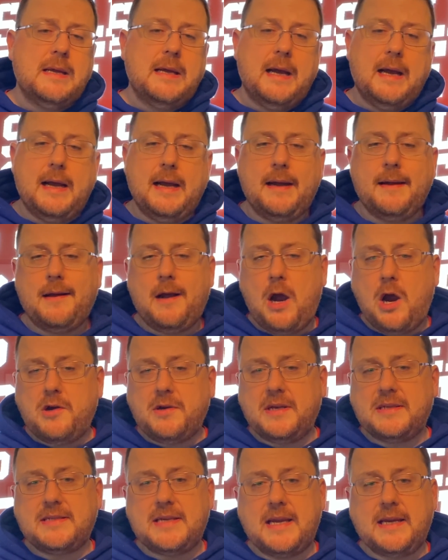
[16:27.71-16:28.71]
Hard
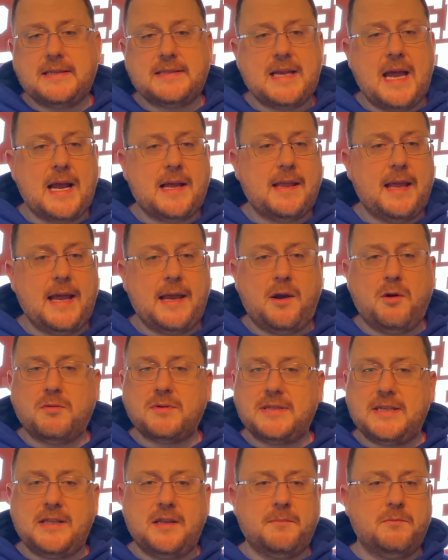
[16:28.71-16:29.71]
to say exactly. I don't
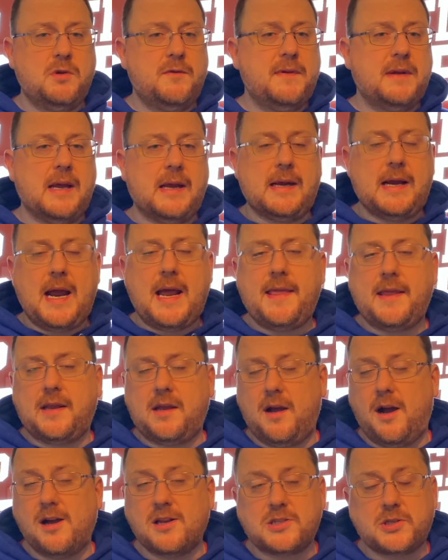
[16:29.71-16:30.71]
see them moving a guy like
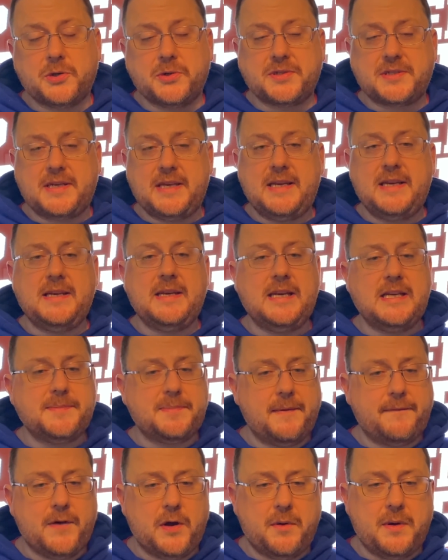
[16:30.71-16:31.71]
Oscar Steen. He's
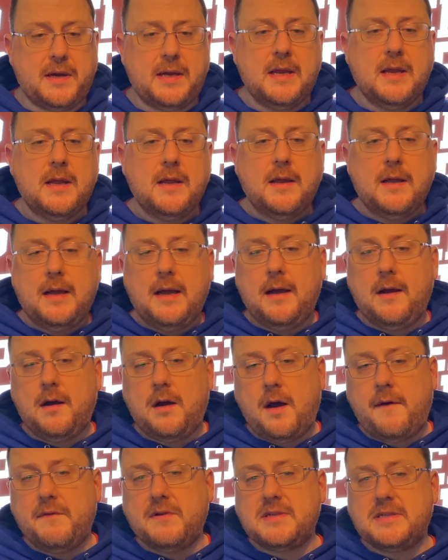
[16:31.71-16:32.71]
been very
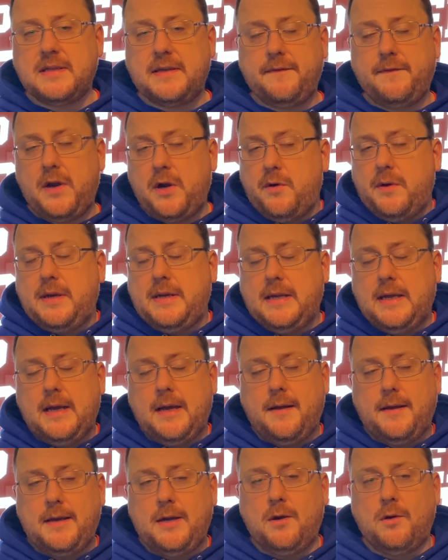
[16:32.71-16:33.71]

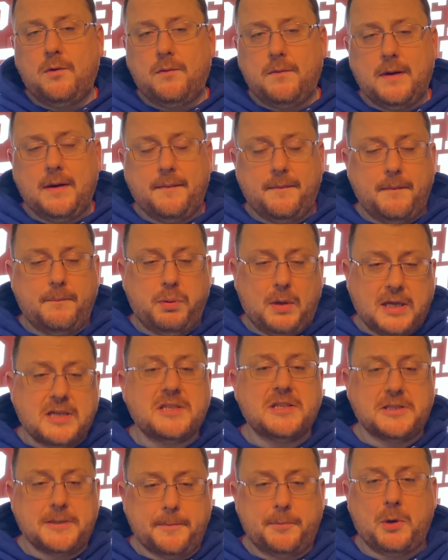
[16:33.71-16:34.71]

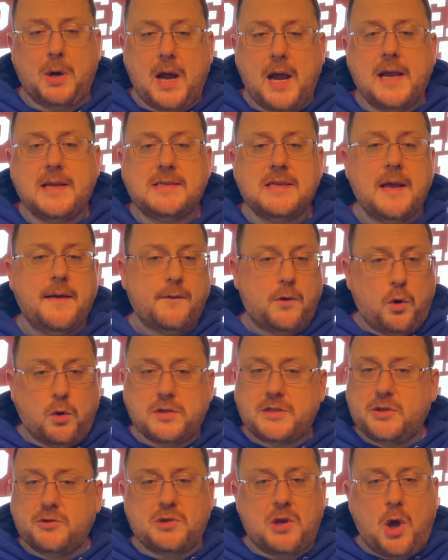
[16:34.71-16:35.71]
pleasant surprise. Of
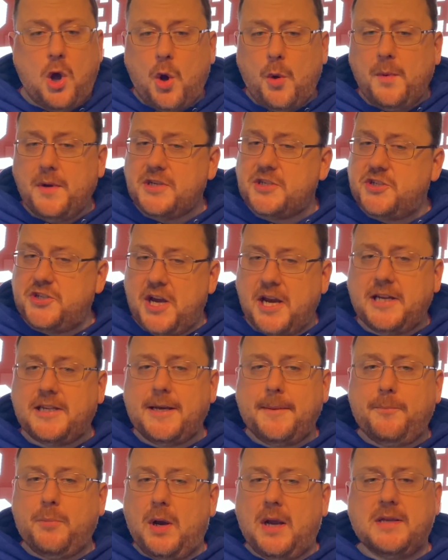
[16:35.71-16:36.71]
course, there's always Jake
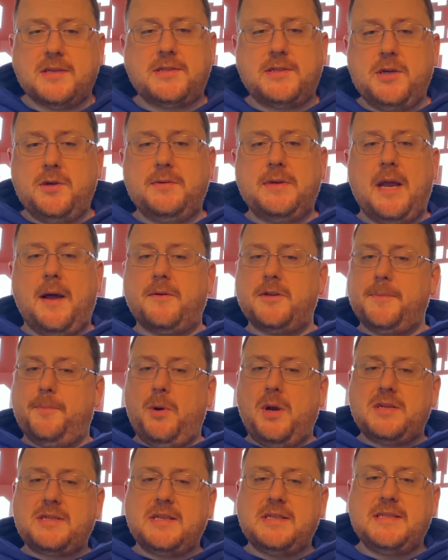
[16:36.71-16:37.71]
DeBrusque too. Now,
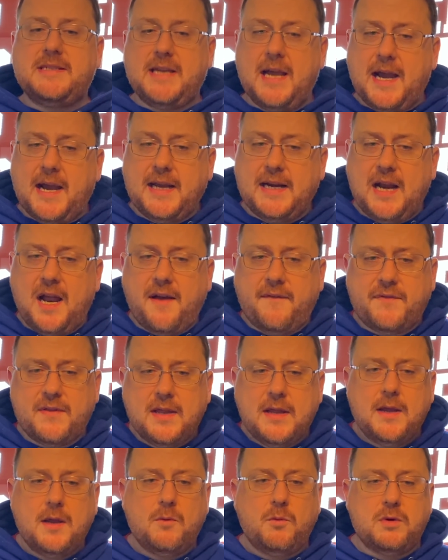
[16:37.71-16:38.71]
DeBrusque is young
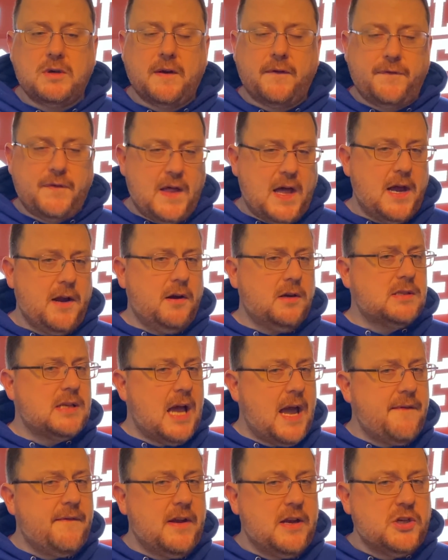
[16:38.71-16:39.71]
enough. Would the Flyers
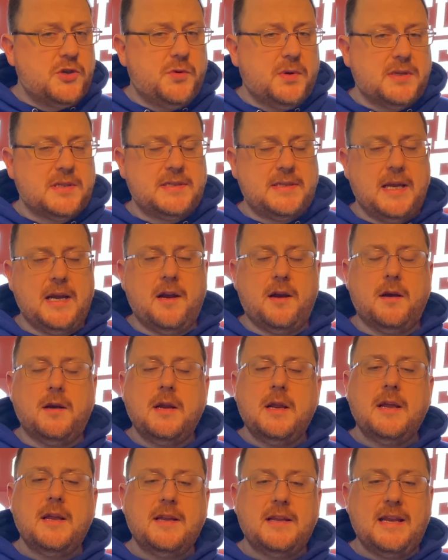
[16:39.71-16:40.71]
have interest there?
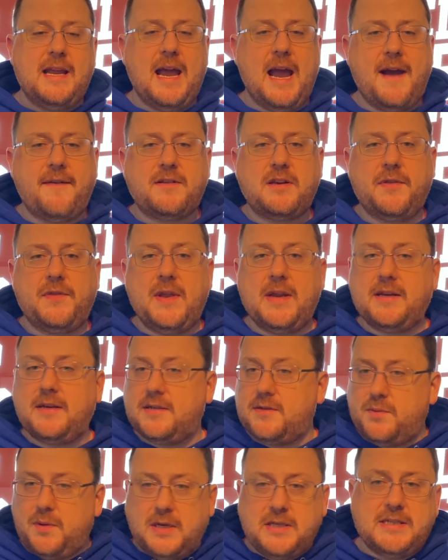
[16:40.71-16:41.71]
You have to think,
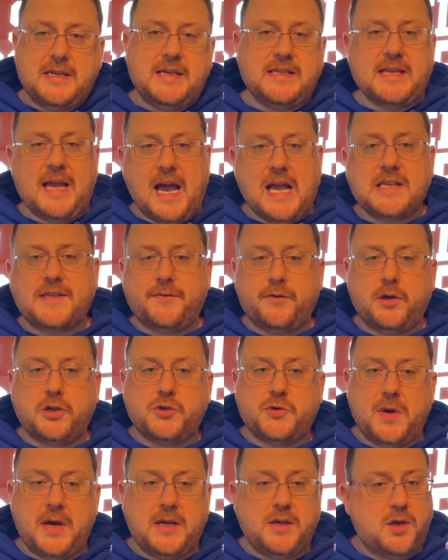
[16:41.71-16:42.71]
since he's asked for a
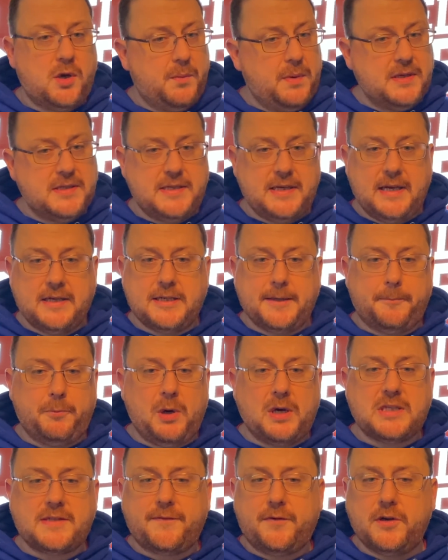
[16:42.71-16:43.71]
trade, could we see a
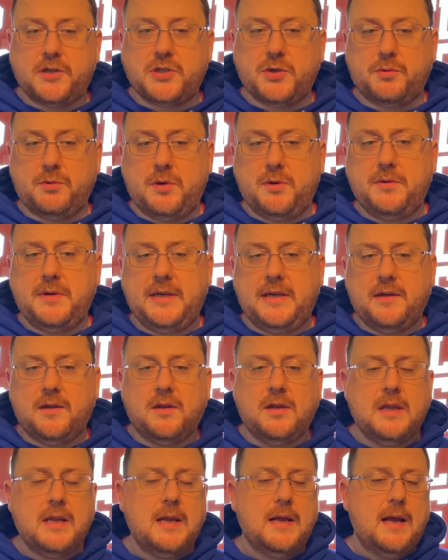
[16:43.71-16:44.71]
DeBrusque for Giroux
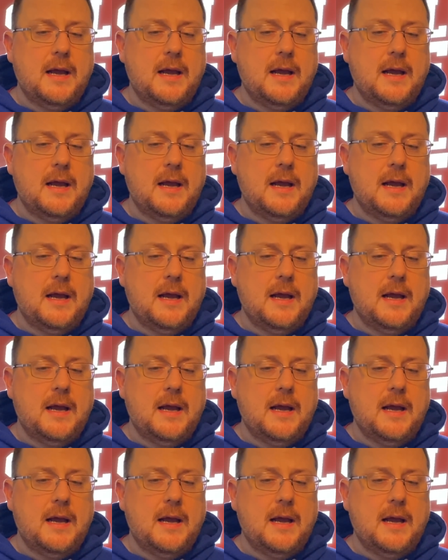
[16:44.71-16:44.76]
deal?